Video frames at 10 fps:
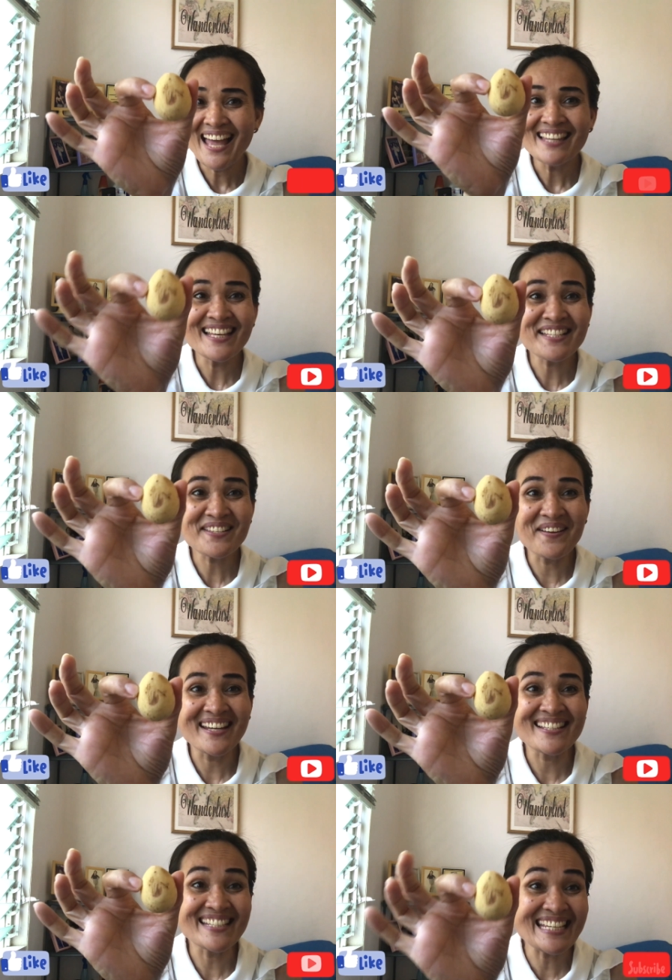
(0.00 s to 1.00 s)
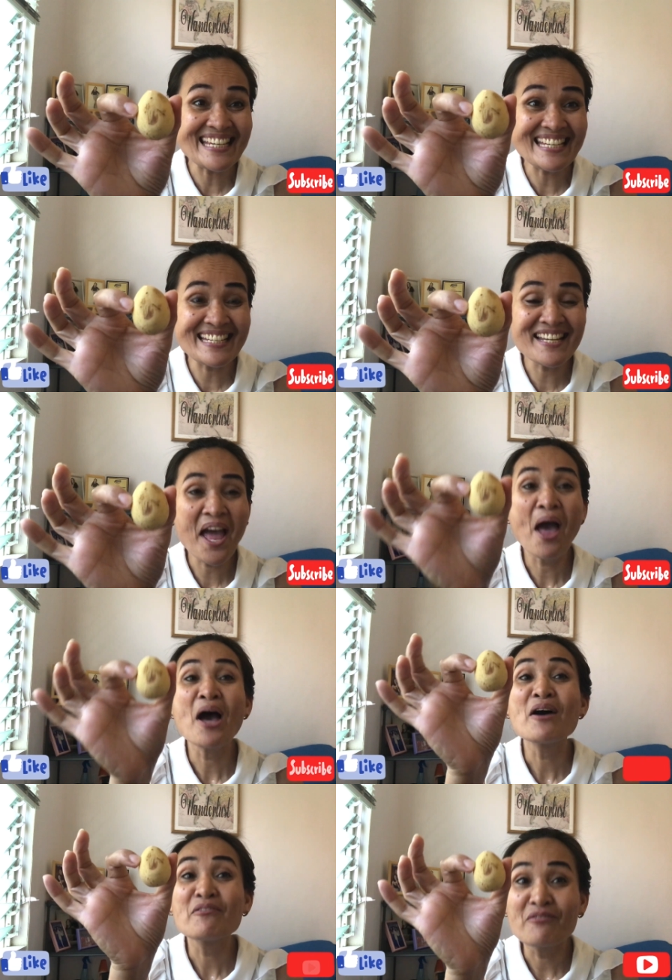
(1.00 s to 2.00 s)
lanzones in
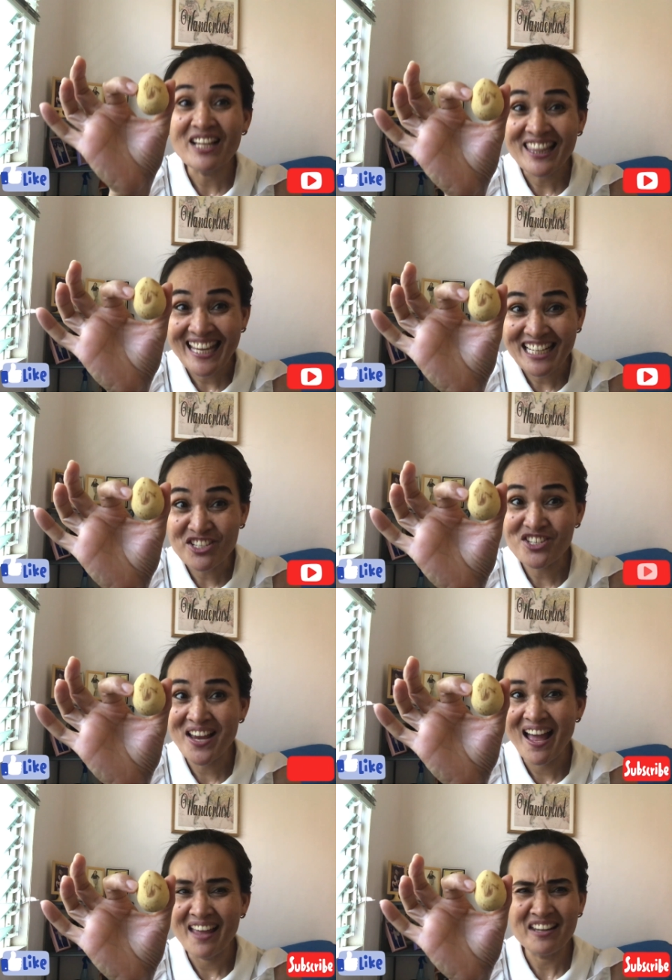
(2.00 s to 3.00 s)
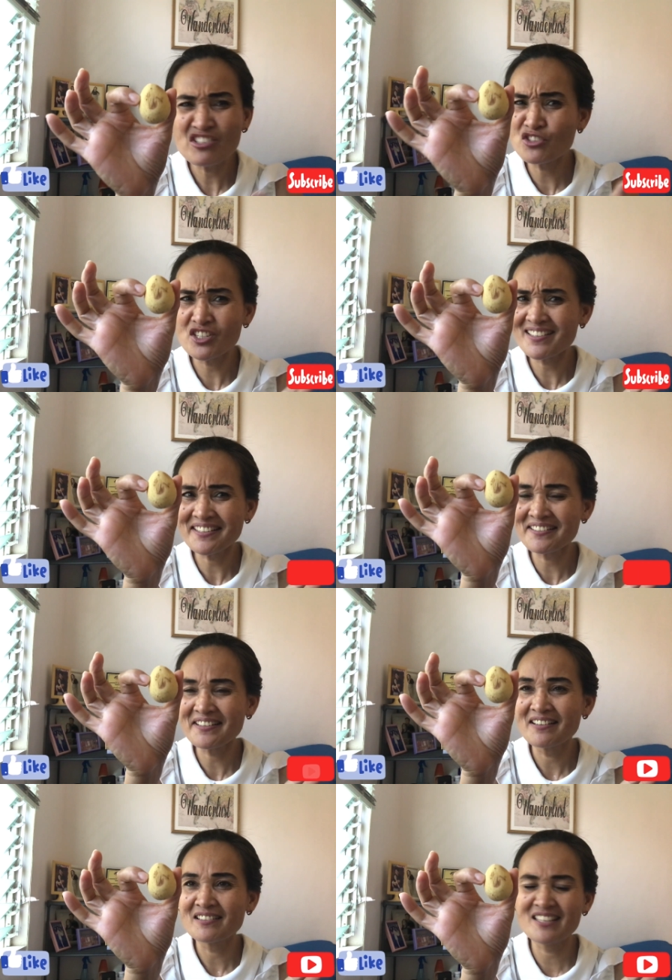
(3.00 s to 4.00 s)
Valencia, and it's just
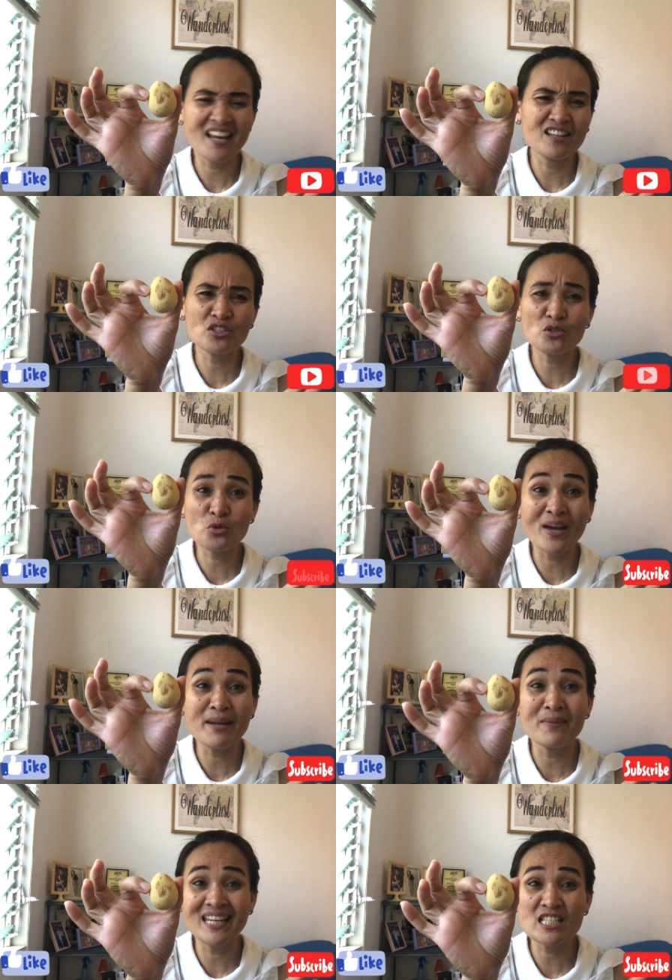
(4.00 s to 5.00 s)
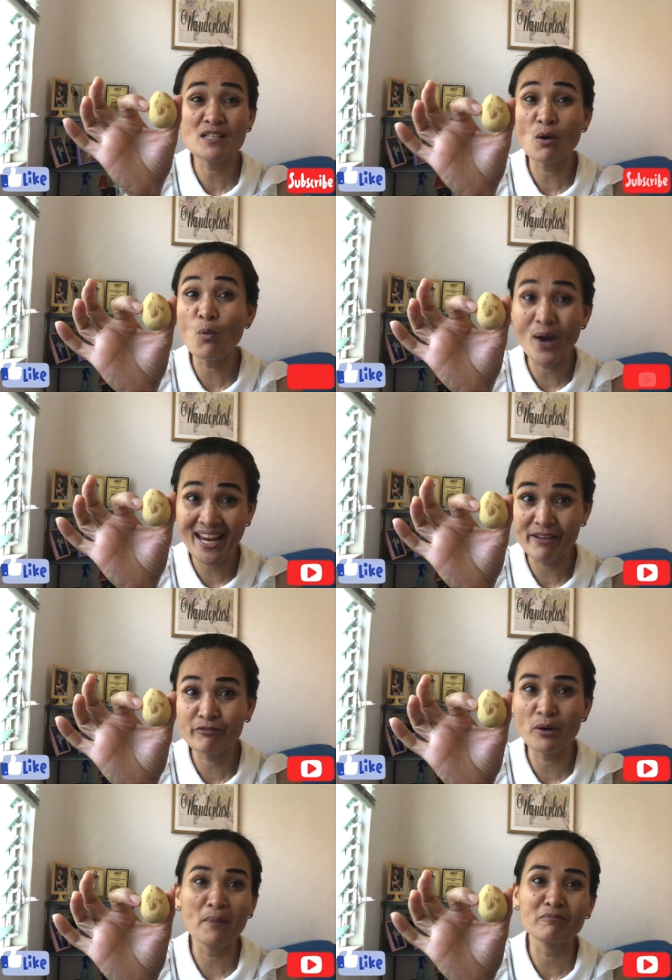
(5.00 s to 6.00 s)
10 to 20 minutes away
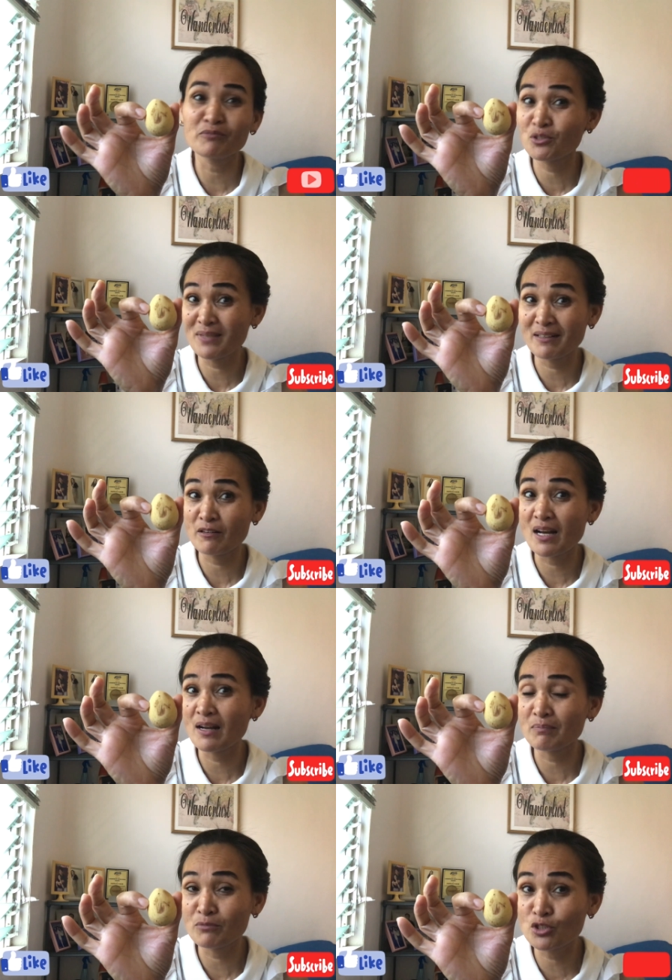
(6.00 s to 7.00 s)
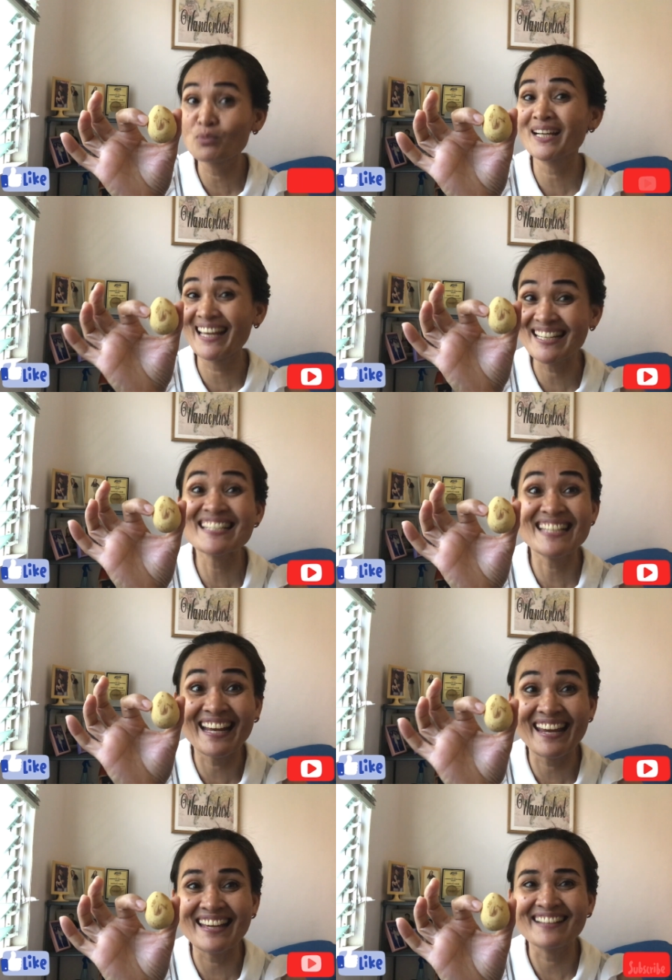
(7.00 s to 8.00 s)
from Dumaguete
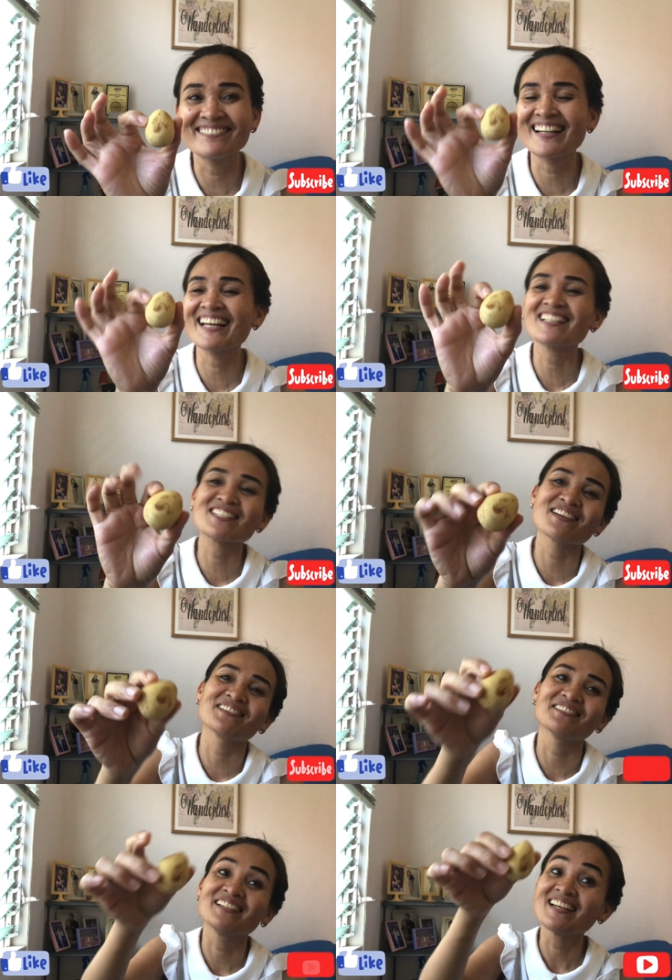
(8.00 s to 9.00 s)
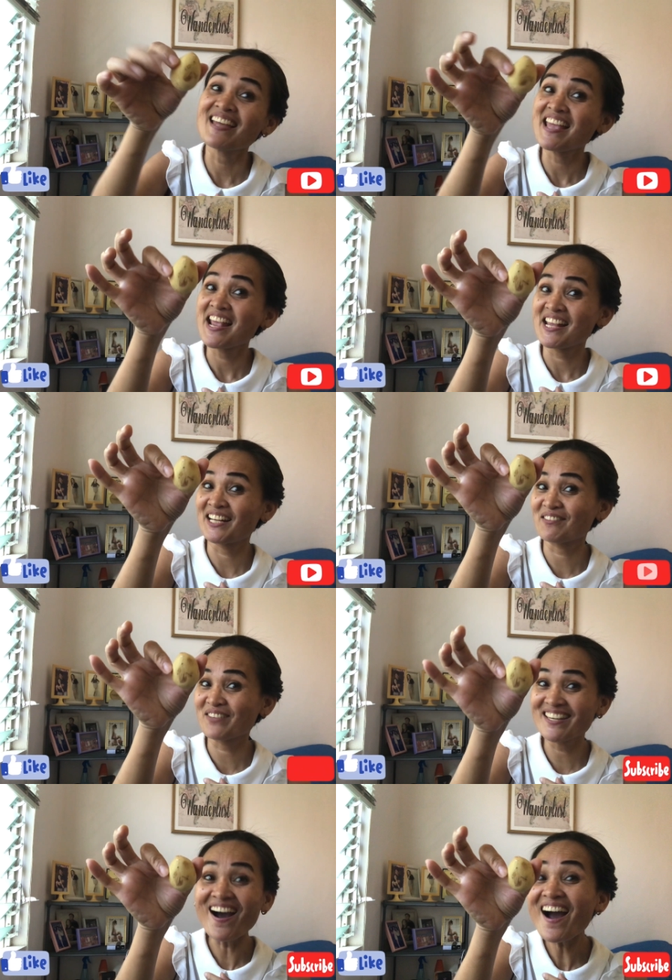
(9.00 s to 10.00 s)
City, right? So here
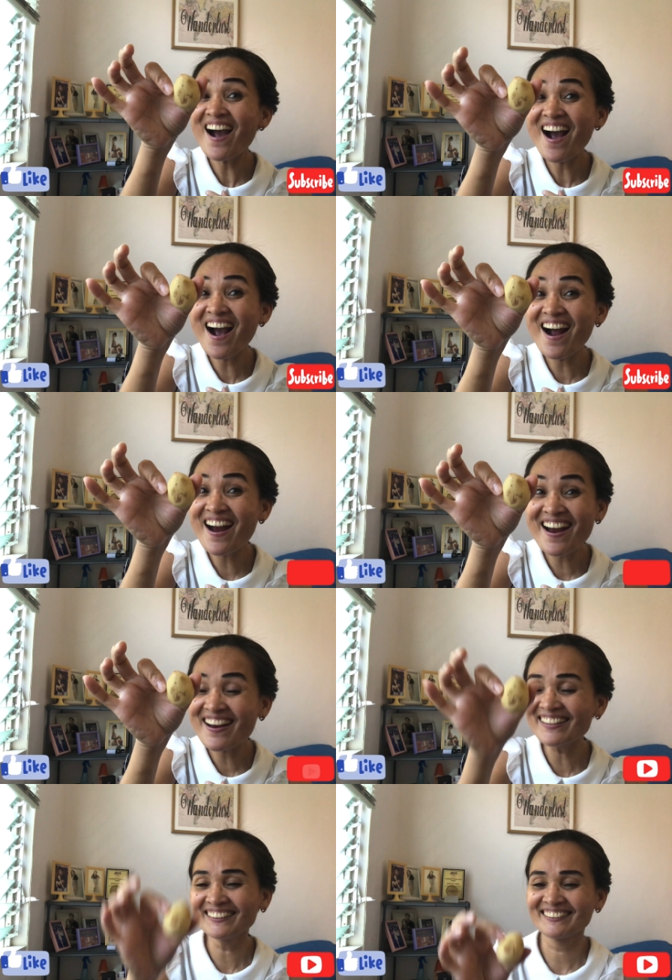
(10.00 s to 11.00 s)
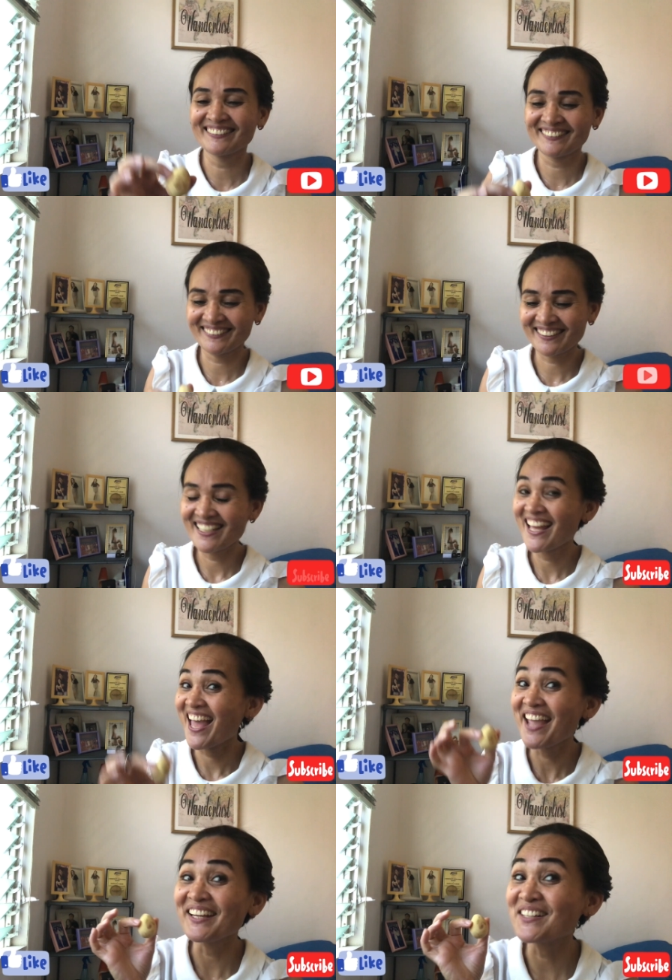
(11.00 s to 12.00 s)
we are.
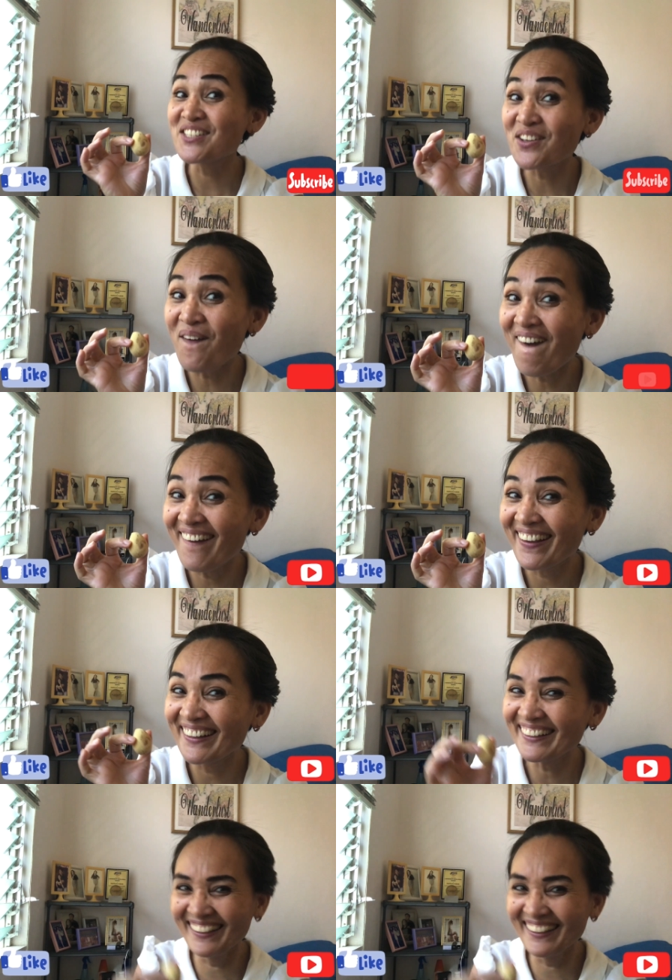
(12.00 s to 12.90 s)
Enjoy.